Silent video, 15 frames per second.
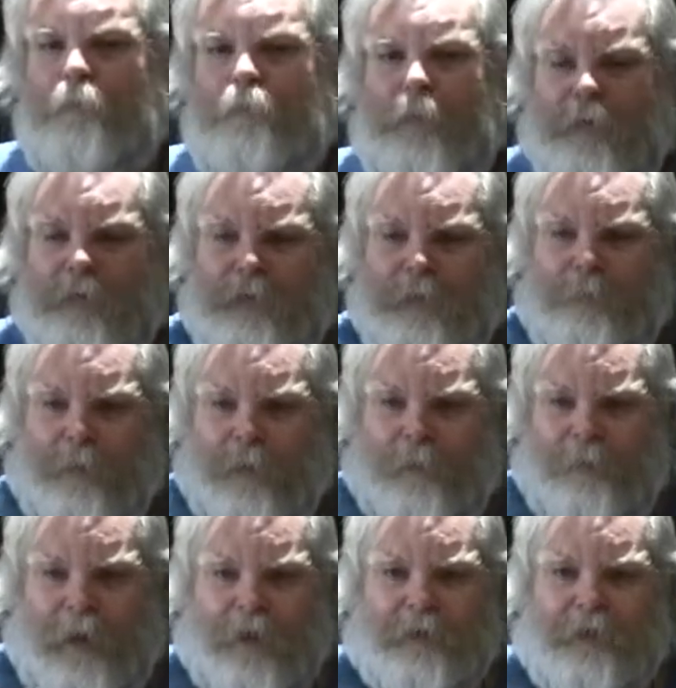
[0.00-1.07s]
build
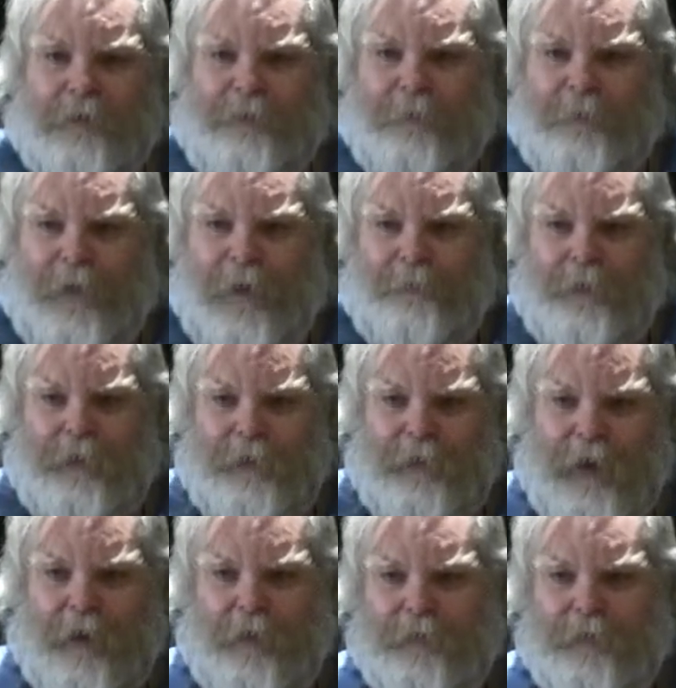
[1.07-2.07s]
supportive housing for $5 million.